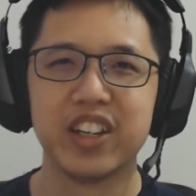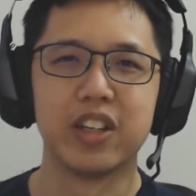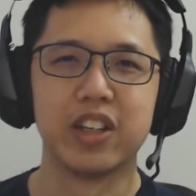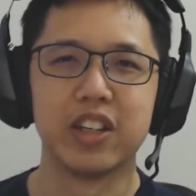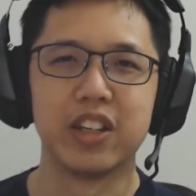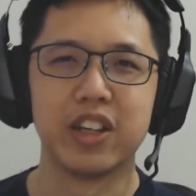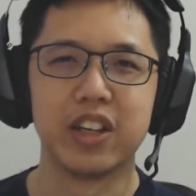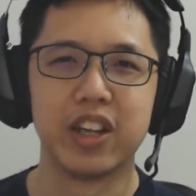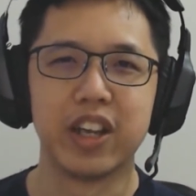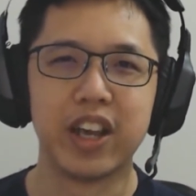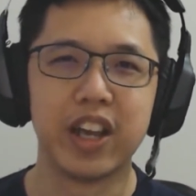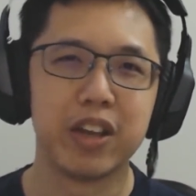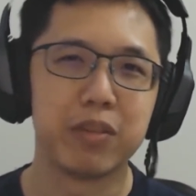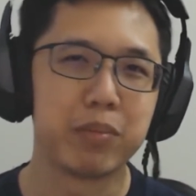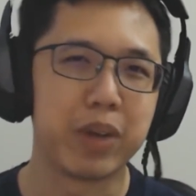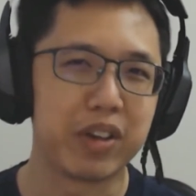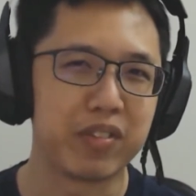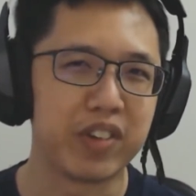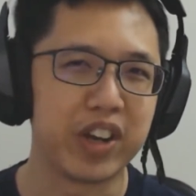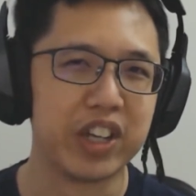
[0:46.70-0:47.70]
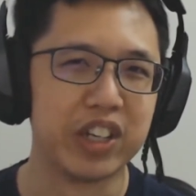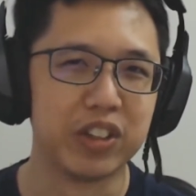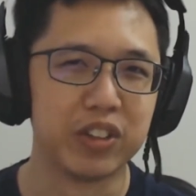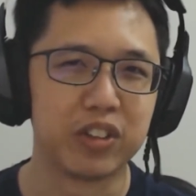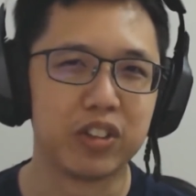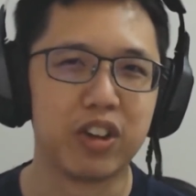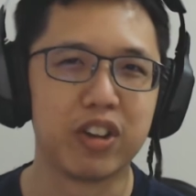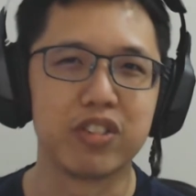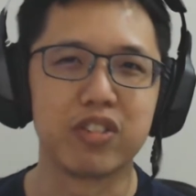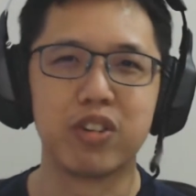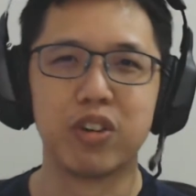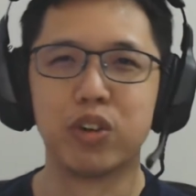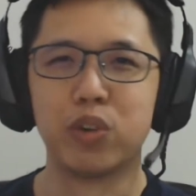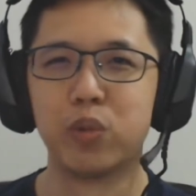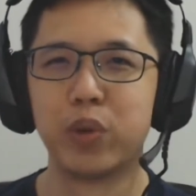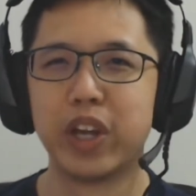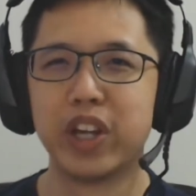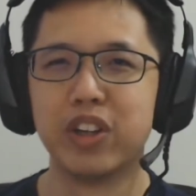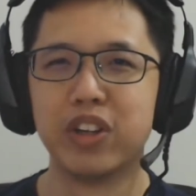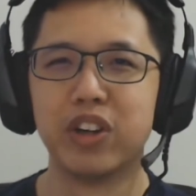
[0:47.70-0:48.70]
and my final thoughts on
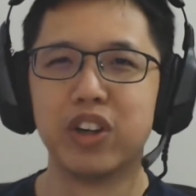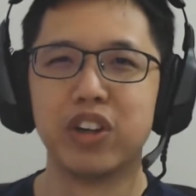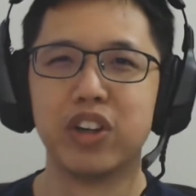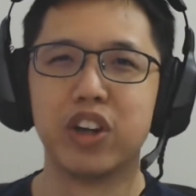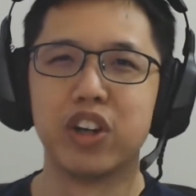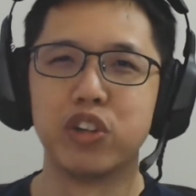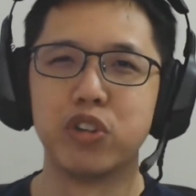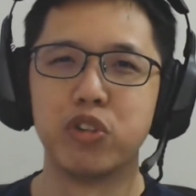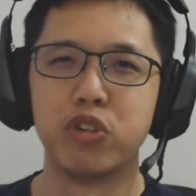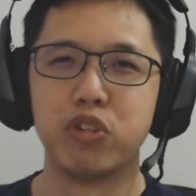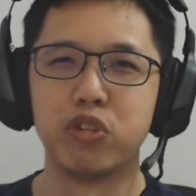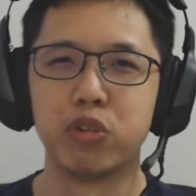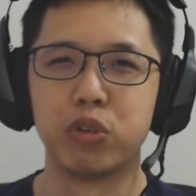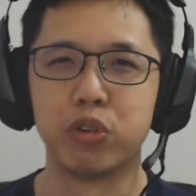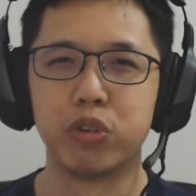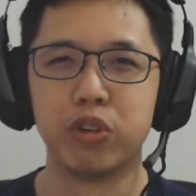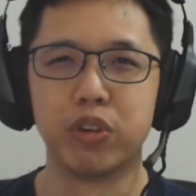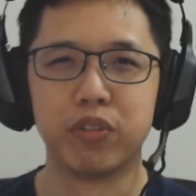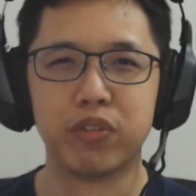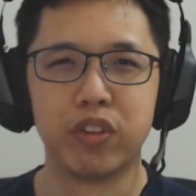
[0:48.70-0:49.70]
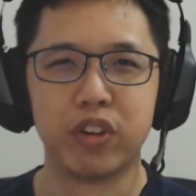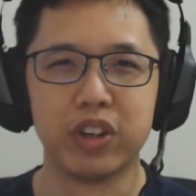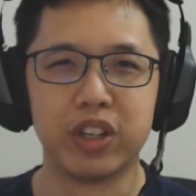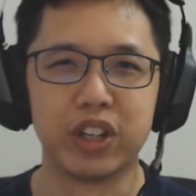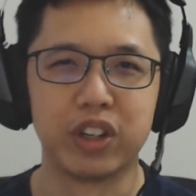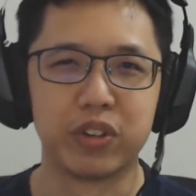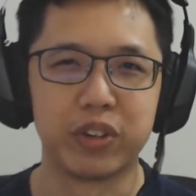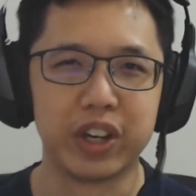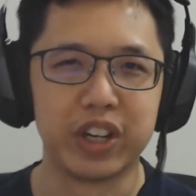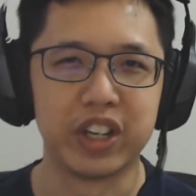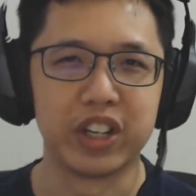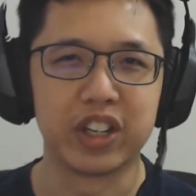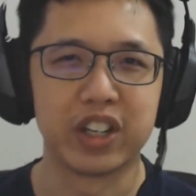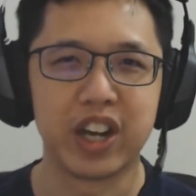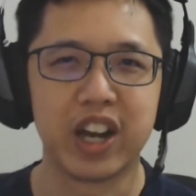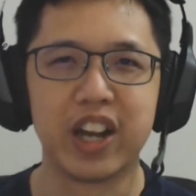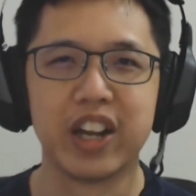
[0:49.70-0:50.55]
whether or not you should go for the credit card.